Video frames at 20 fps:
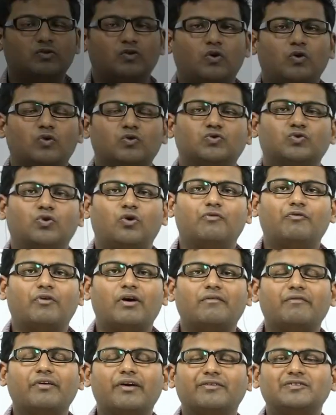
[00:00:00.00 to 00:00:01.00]
So
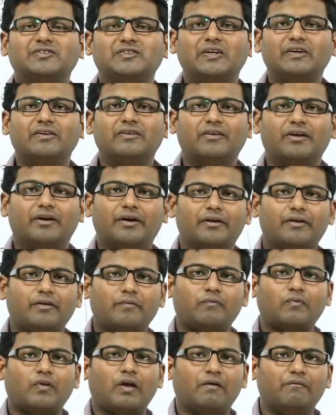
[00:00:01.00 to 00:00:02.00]
far we have seen
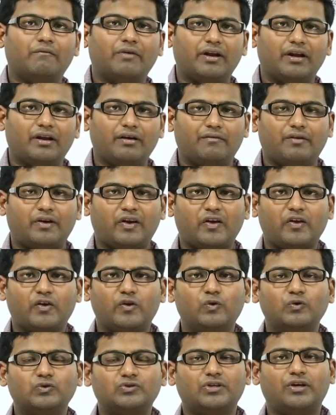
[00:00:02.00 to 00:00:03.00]
that whenever a
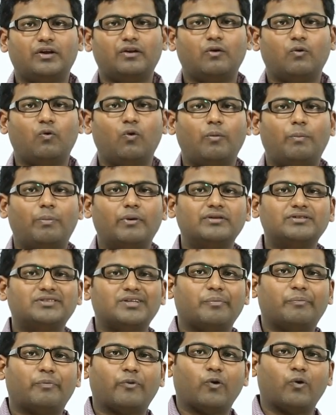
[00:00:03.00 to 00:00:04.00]
user
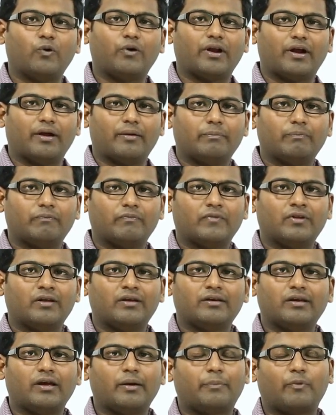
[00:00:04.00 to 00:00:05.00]
opens a program,
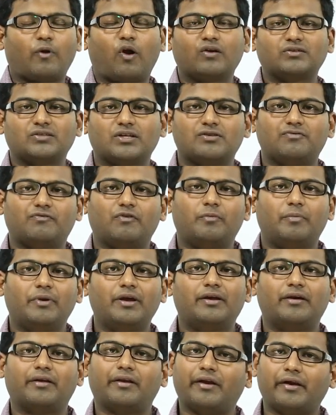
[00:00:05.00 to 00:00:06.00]
a process will
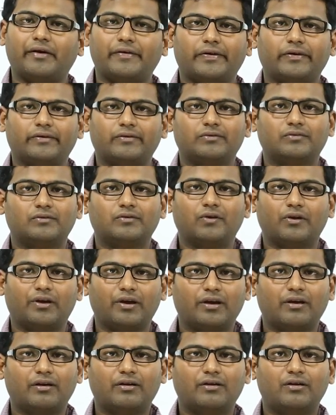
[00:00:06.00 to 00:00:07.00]
be created.
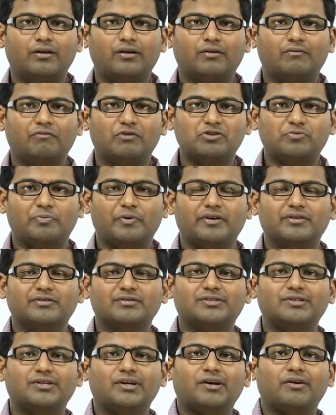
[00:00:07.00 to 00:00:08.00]
Okay, which
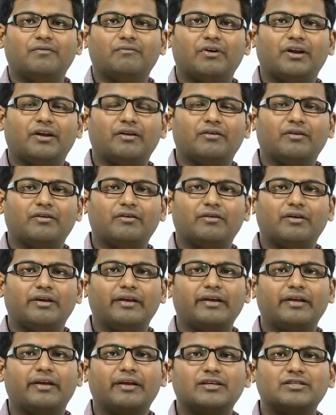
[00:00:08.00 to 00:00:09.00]
means when
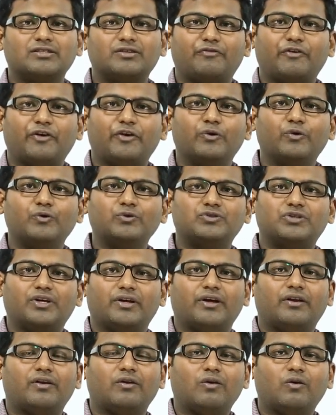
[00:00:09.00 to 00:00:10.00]
in case if a
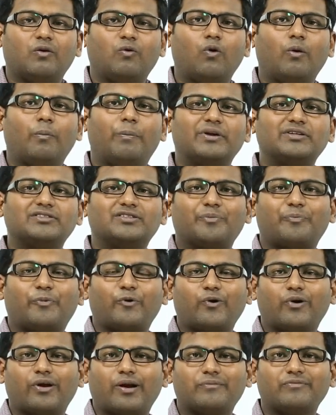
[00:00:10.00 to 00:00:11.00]
user opens a
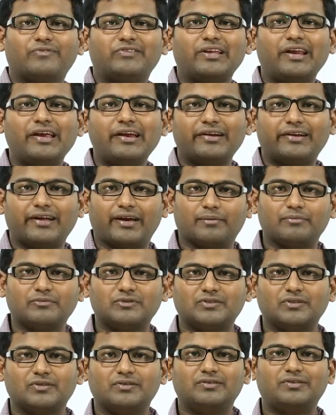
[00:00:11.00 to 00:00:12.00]
program three
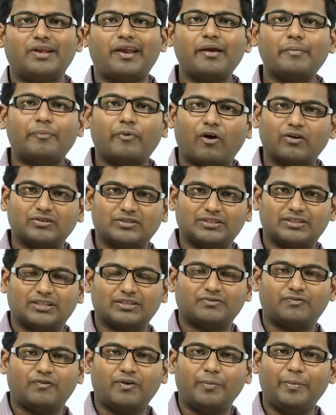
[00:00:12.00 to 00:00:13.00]
times, three
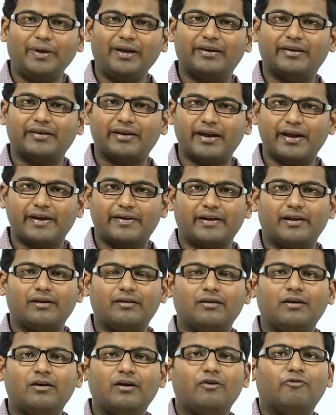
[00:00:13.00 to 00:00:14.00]
processes will be
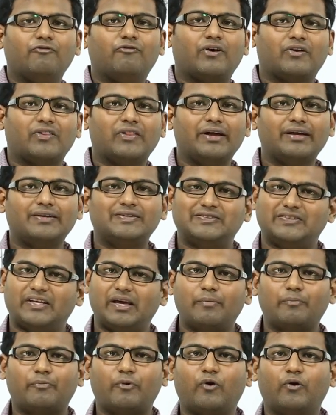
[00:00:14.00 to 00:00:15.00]
created for the
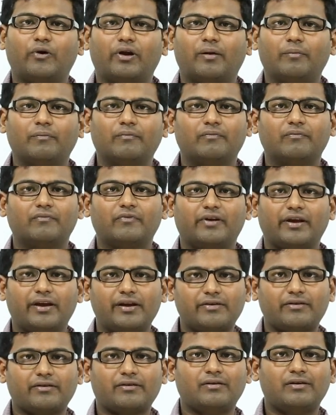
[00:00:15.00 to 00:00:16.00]
same program,
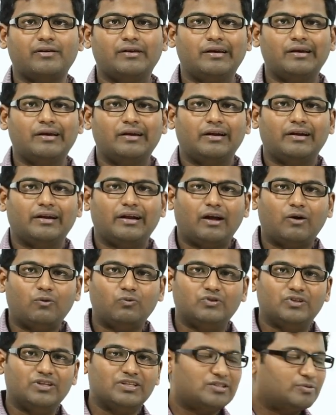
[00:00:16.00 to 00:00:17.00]
right?
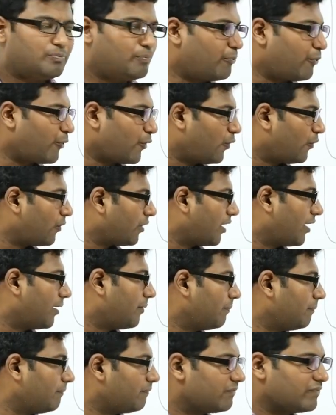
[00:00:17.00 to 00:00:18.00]
Now this
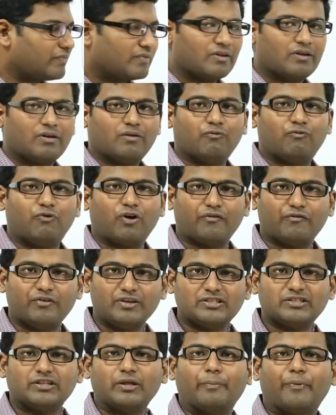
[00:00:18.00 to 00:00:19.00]
program for
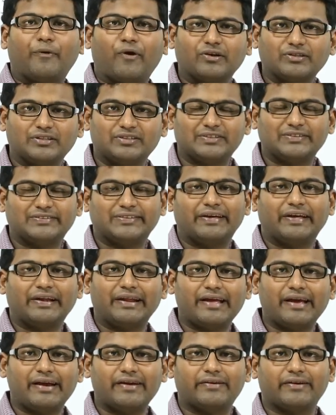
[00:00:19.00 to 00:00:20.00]
which the process is
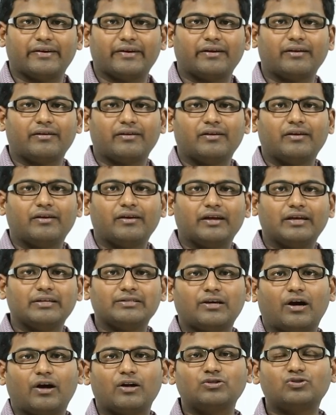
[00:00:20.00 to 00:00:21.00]
created
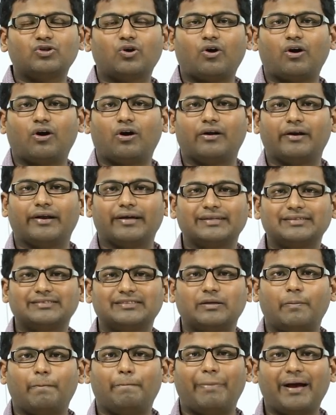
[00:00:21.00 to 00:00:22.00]
is also called
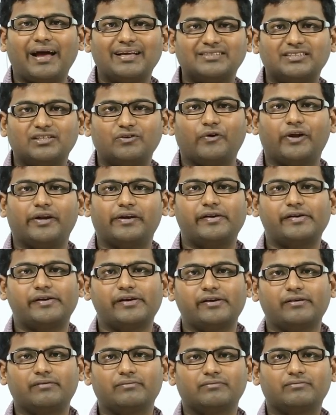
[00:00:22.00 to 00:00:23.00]
as passive
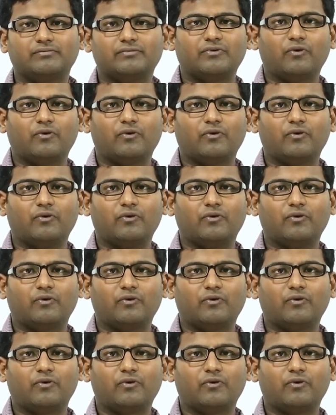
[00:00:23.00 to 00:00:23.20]
entity.